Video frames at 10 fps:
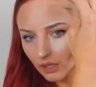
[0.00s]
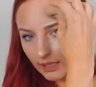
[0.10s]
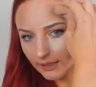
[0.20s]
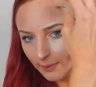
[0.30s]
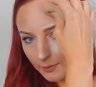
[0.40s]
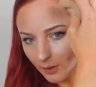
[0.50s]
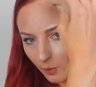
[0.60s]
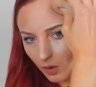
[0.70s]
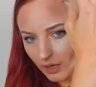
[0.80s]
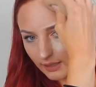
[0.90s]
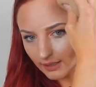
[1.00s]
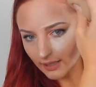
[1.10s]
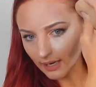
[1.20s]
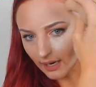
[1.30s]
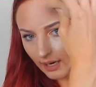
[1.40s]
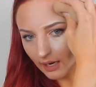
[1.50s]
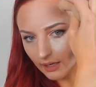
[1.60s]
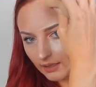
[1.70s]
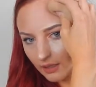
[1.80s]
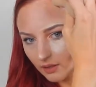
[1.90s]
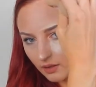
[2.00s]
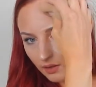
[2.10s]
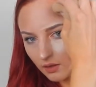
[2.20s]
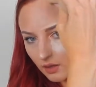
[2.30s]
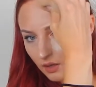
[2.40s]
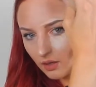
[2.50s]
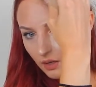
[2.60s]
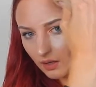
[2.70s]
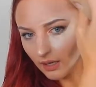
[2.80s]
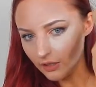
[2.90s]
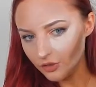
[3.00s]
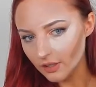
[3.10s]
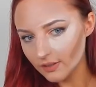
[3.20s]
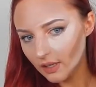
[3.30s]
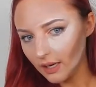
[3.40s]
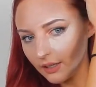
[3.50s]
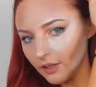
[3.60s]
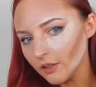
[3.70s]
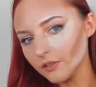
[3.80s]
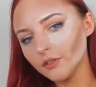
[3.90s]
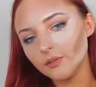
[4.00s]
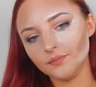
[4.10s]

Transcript: I dipped it once and it just kind of